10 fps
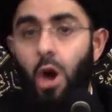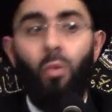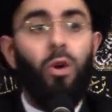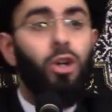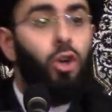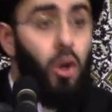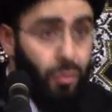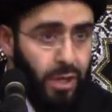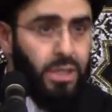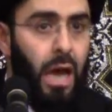When
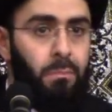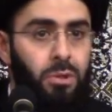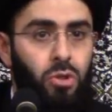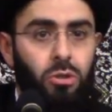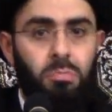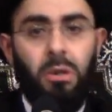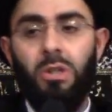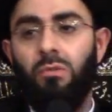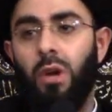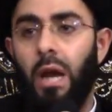good things happen to you, it's
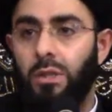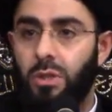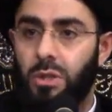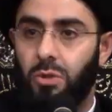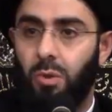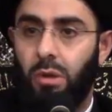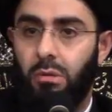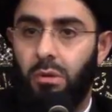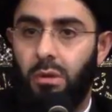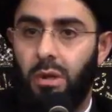because of your actions as well.
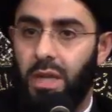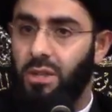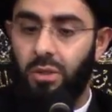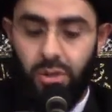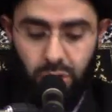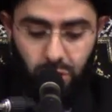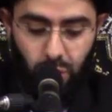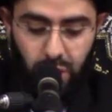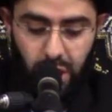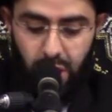It has nothing to do
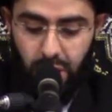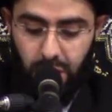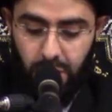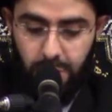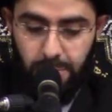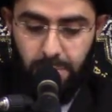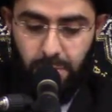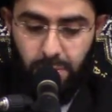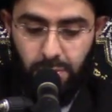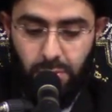with luck.
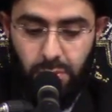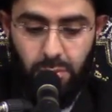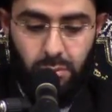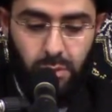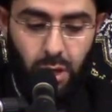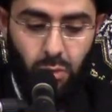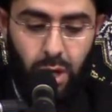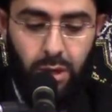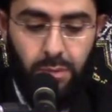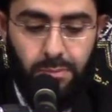
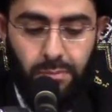Right?